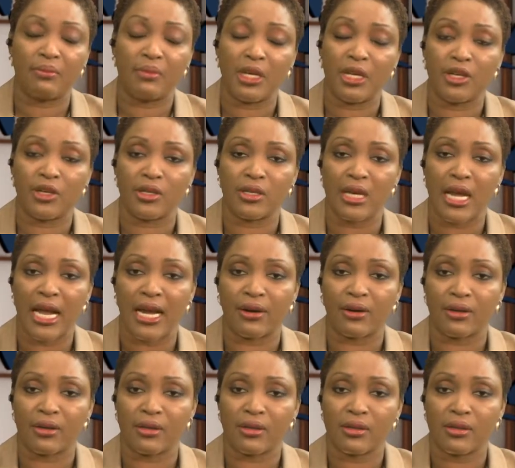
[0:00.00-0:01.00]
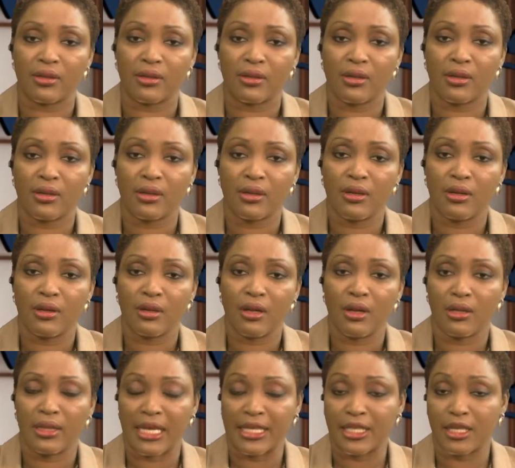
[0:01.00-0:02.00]
million naira.
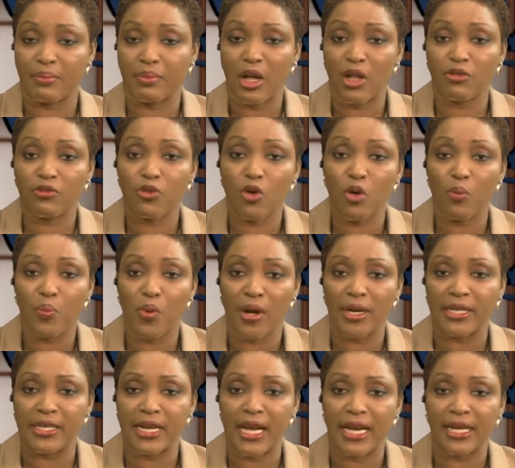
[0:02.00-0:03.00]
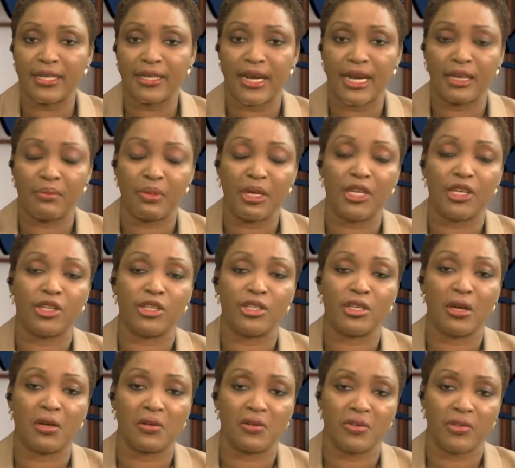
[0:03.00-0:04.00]
That's about $4.99 million.
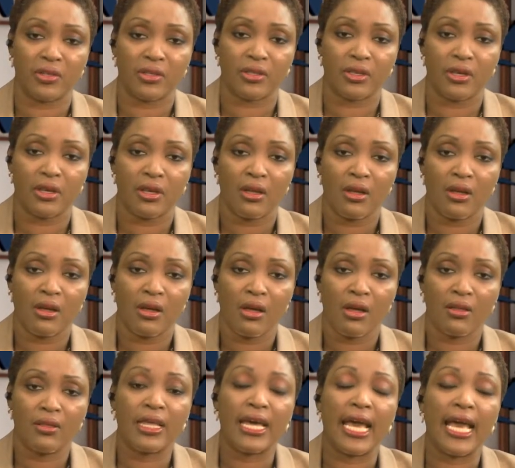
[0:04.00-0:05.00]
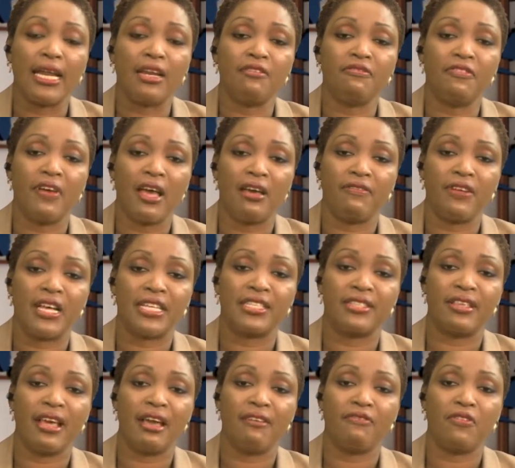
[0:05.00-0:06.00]
The NFF has
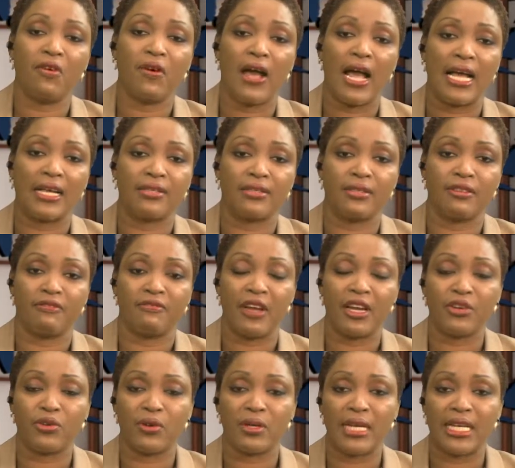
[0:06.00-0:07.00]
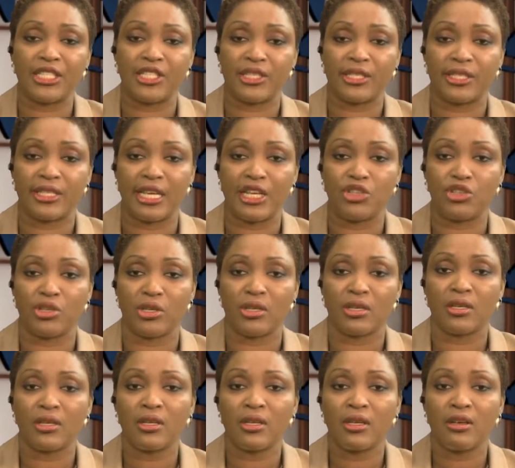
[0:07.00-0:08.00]
therefore asked the federal
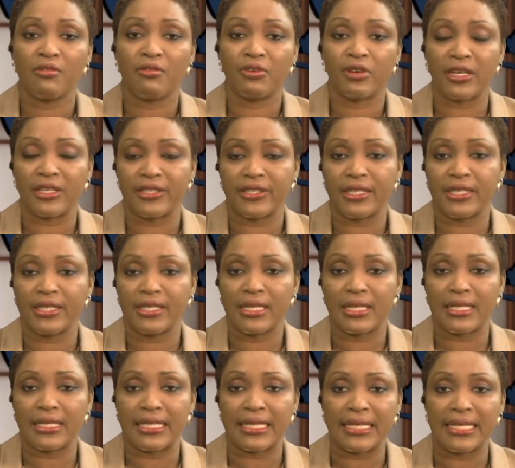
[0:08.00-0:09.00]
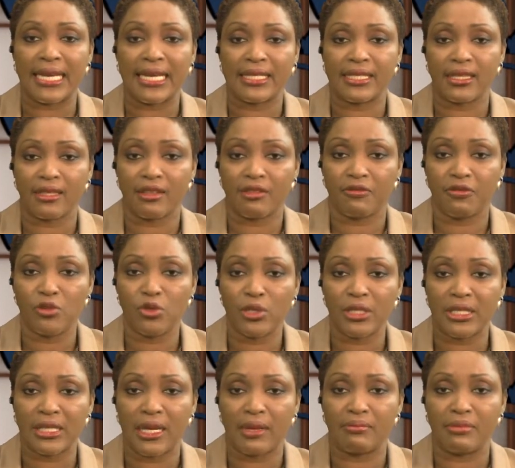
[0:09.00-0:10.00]
legislature for assistance in getting the full
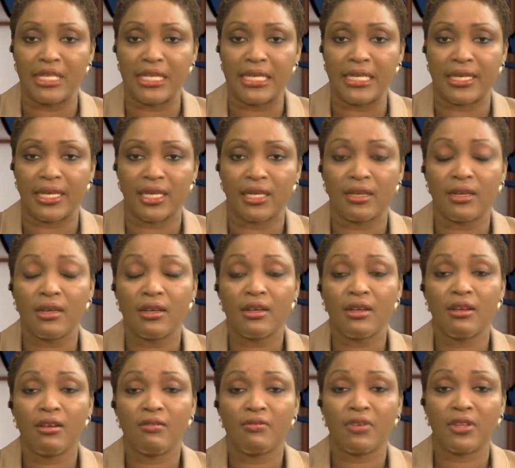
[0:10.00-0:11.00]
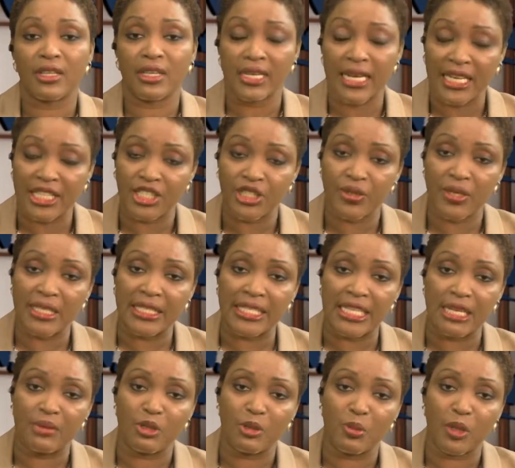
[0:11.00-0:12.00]
sum needed for the Nigerian
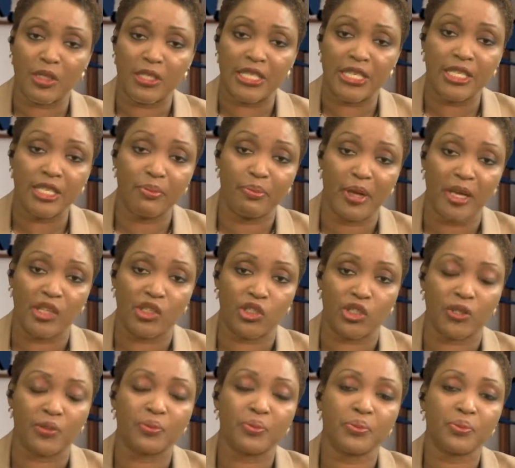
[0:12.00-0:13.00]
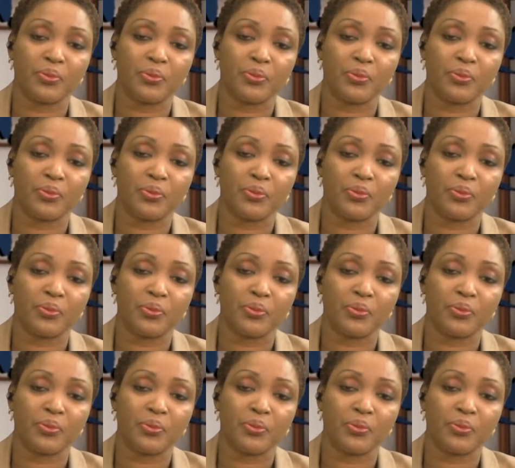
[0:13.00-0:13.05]
team's participation.